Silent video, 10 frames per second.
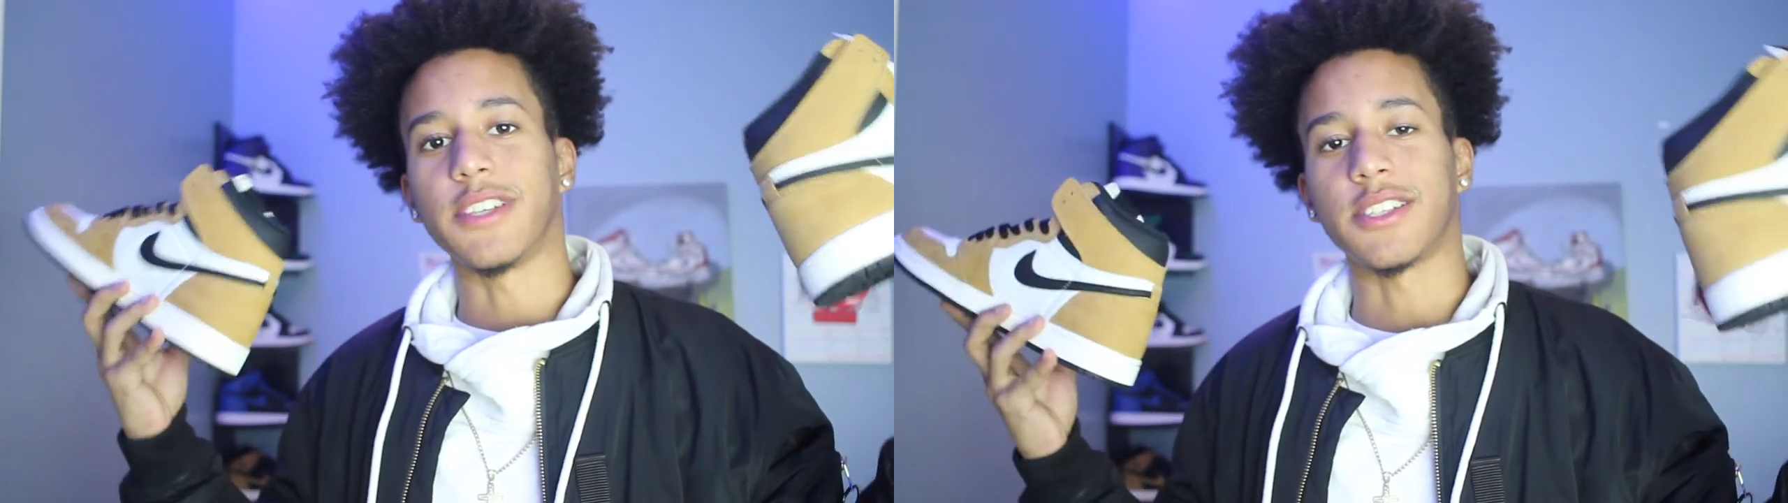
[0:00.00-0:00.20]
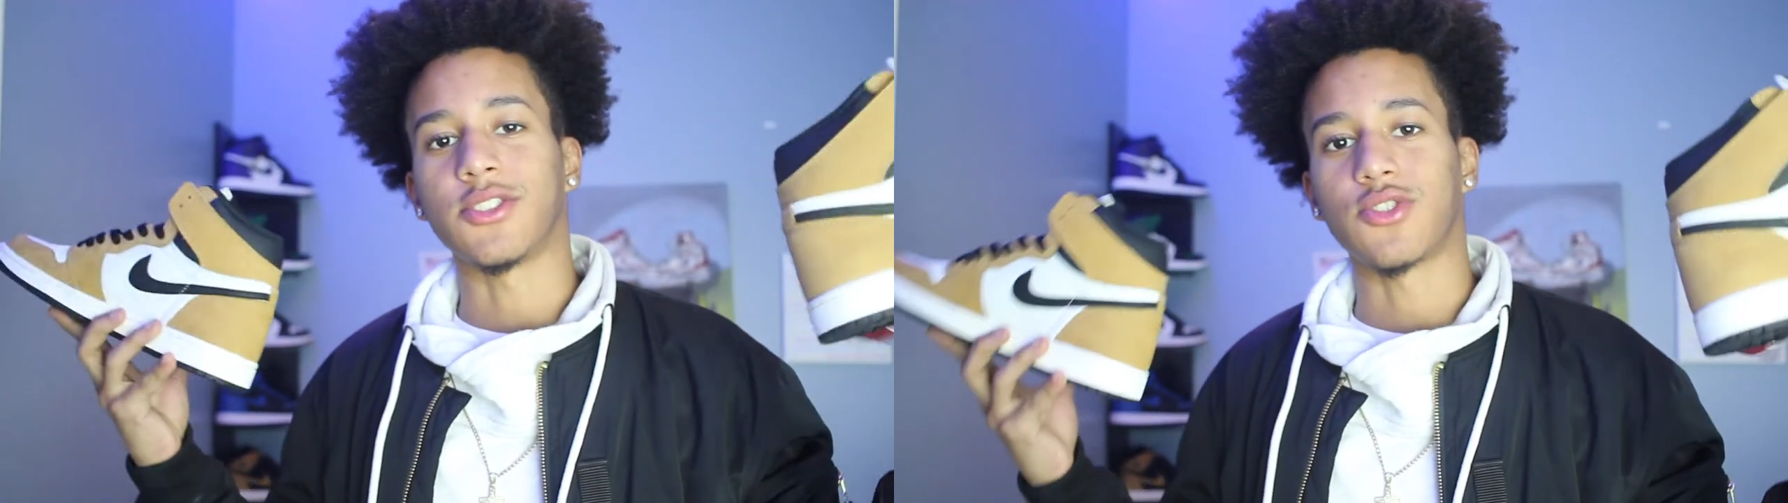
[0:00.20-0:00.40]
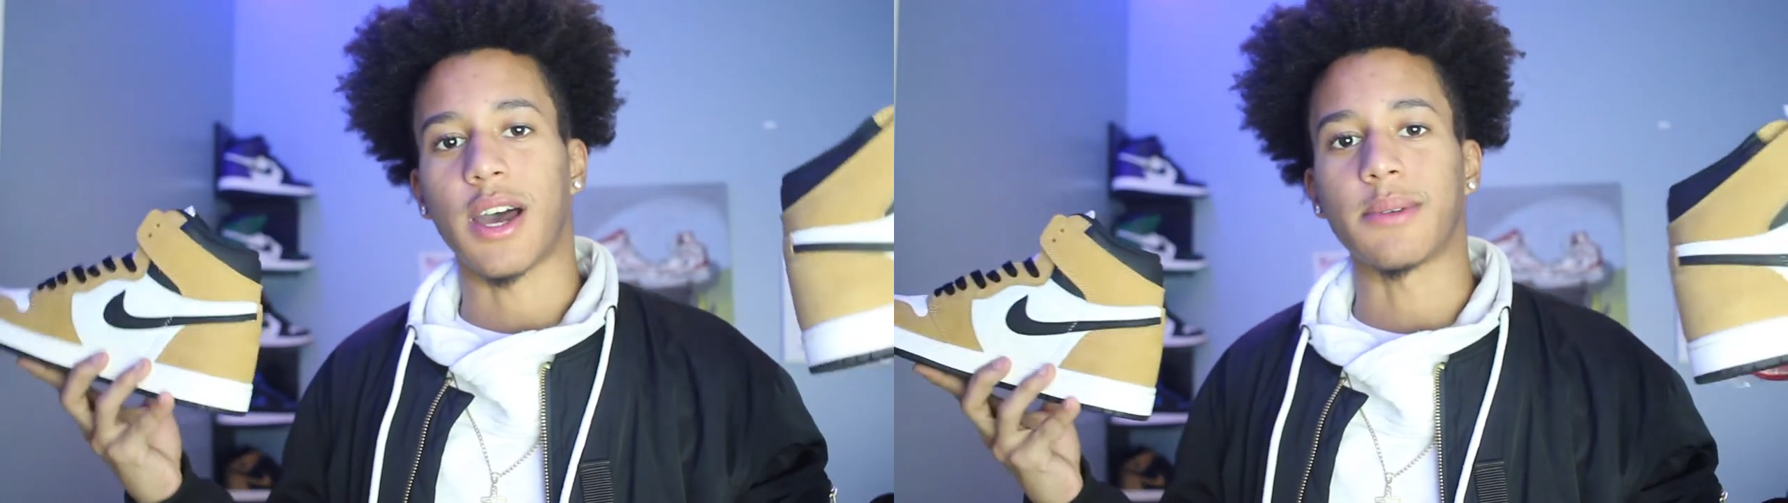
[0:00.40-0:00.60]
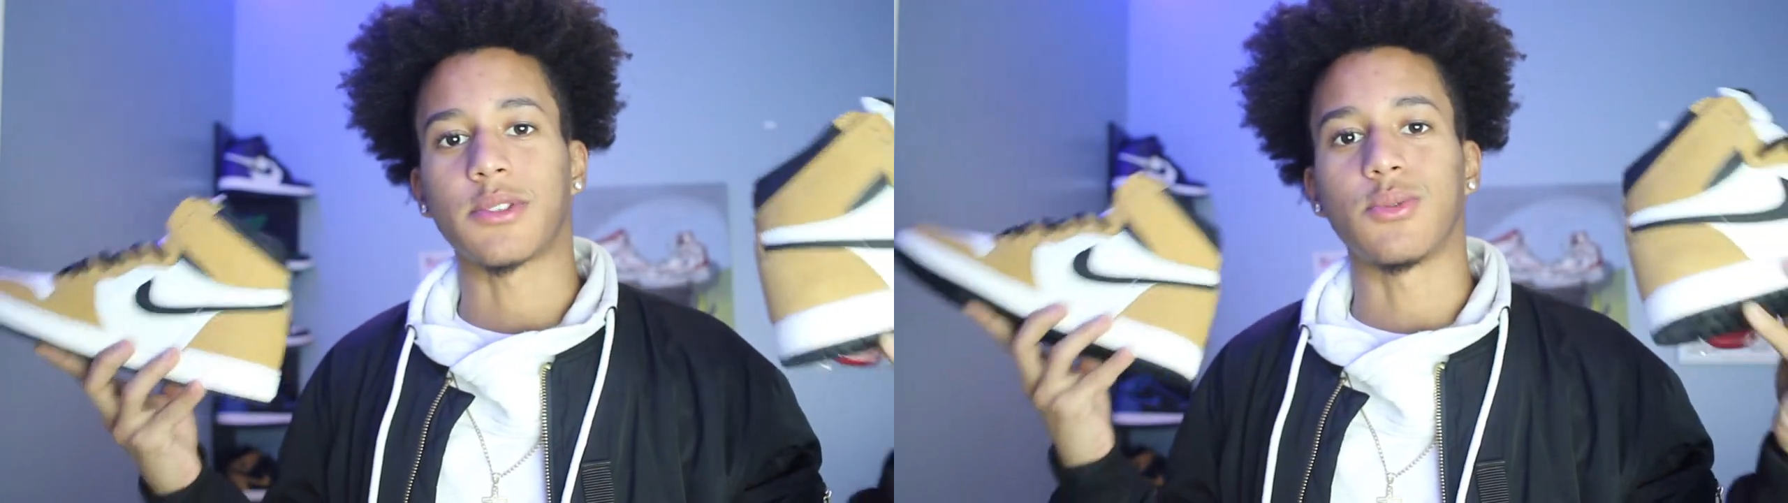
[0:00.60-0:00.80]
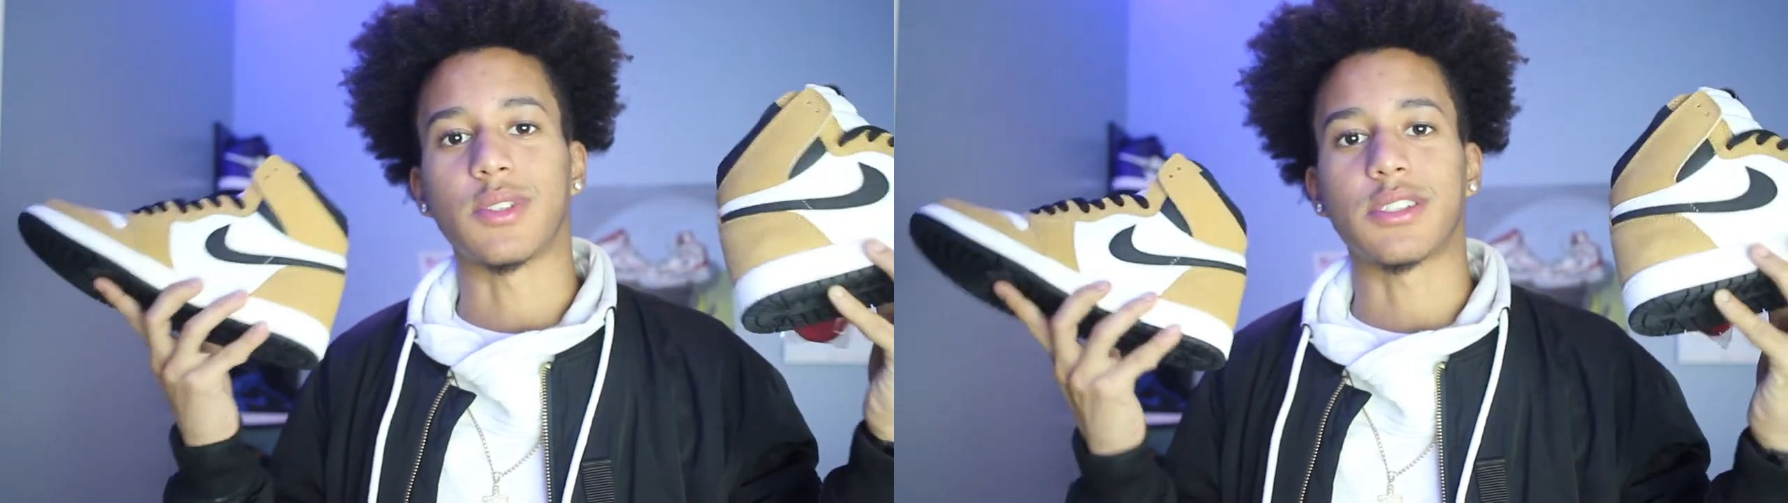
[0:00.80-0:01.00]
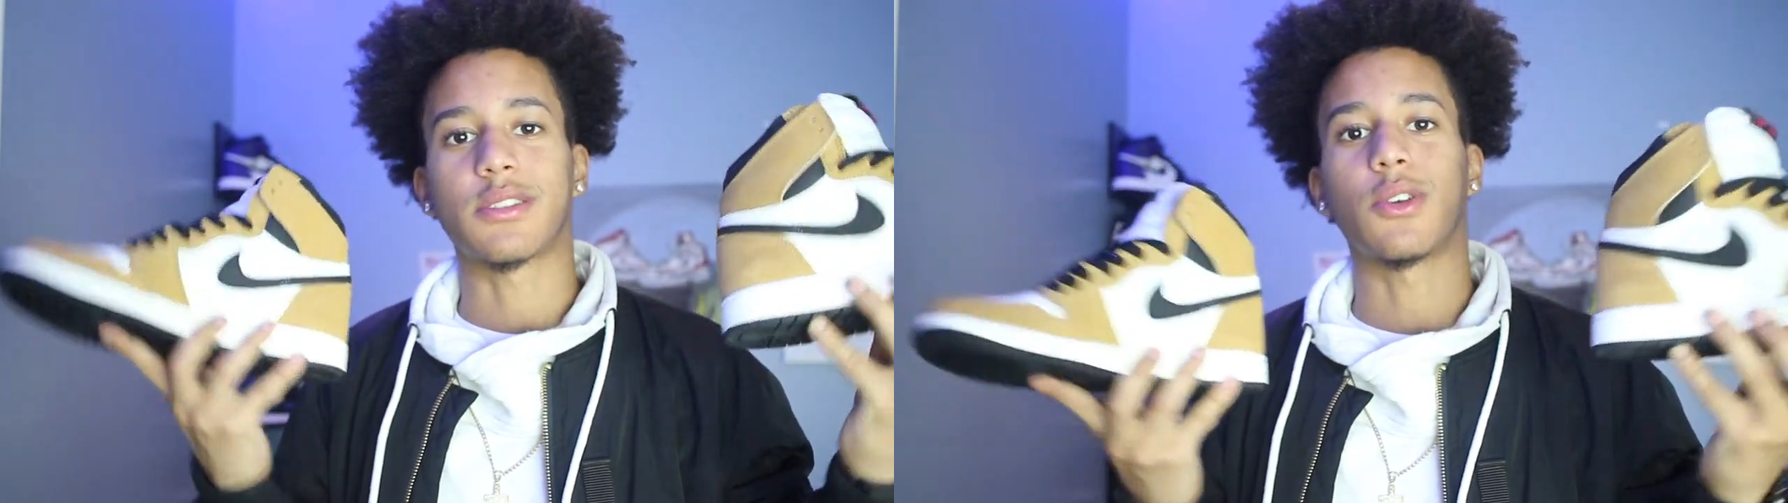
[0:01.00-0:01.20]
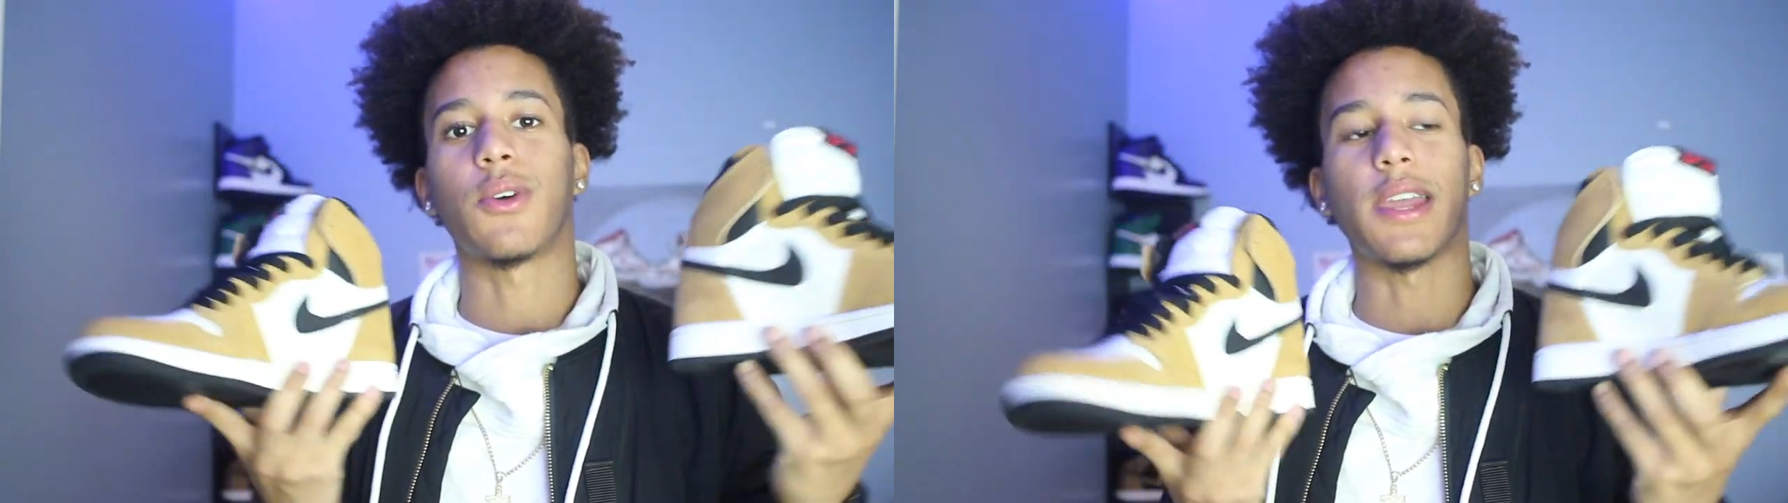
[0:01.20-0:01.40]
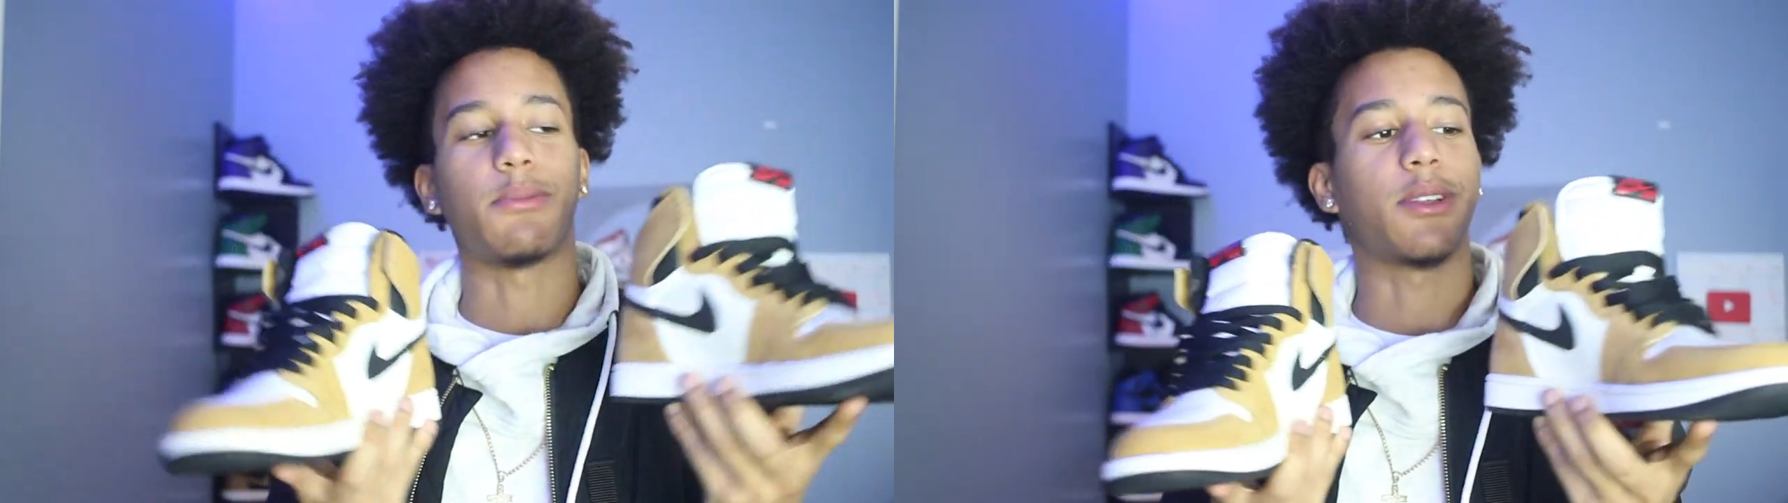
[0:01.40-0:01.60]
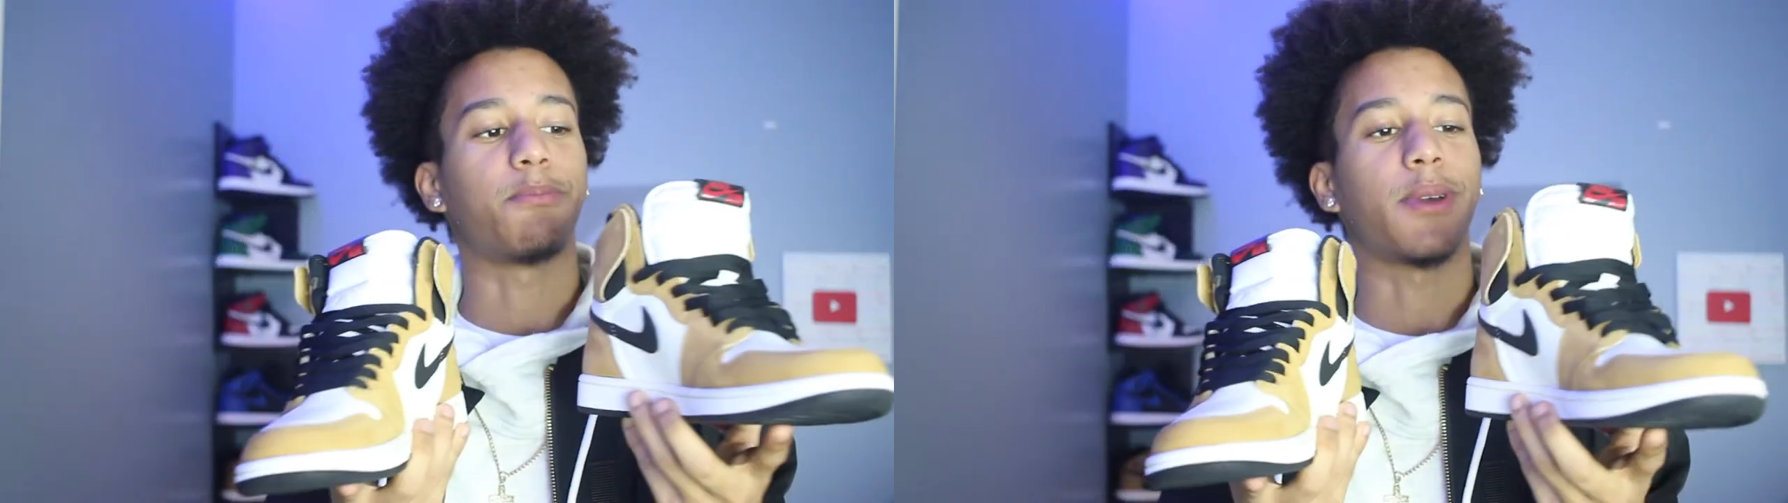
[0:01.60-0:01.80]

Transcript: recent drops, you were still able to